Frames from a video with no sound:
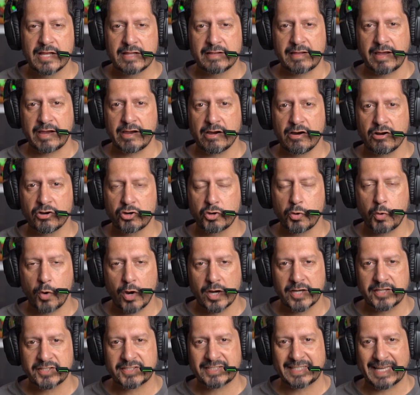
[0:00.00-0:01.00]
They are
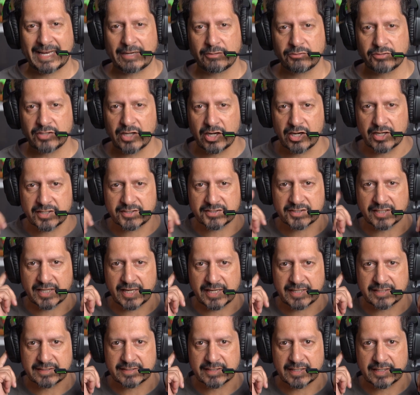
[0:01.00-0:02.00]
quite sound
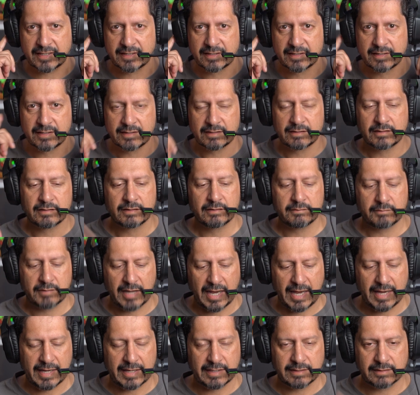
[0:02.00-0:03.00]
isolating,
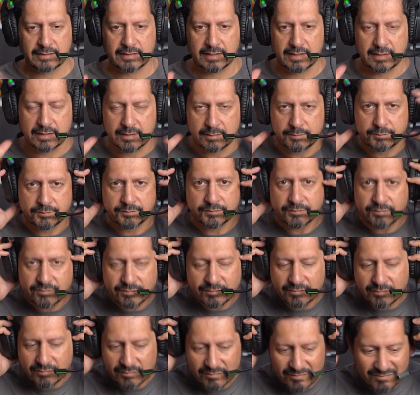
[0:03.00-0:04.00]
and um,
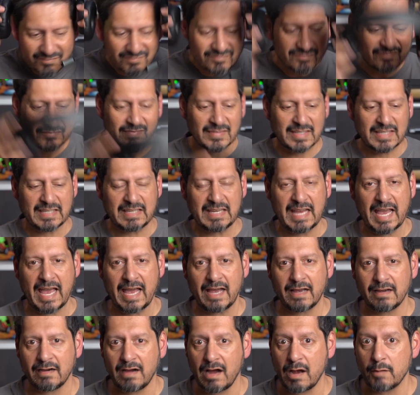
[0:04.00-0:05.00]

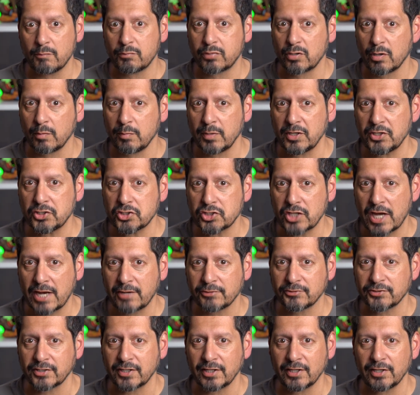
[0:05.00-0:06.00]
yeah, I'm probably
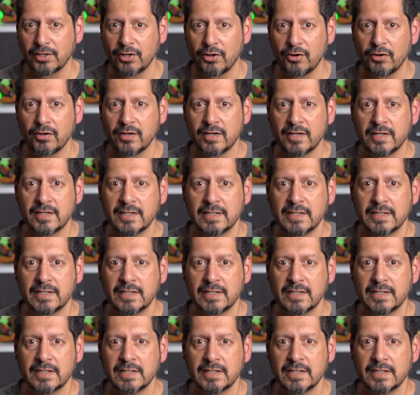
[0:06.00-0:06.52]
shouting a lot.